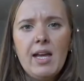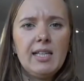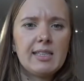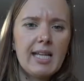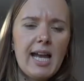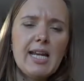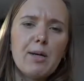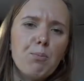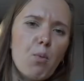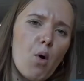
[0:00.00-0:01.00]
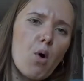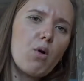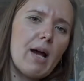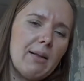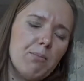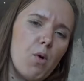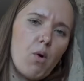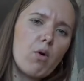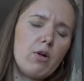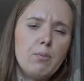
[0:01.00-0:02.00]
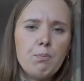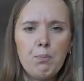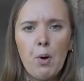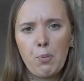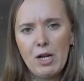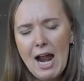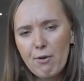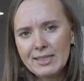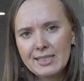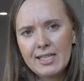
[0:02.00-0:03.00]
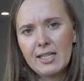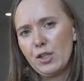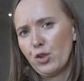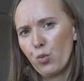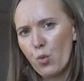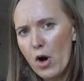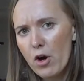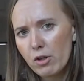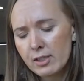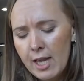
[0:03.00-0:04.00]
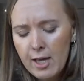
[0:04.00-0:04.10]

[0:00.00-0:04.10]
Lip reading: It's gaining more and more popularity in the world,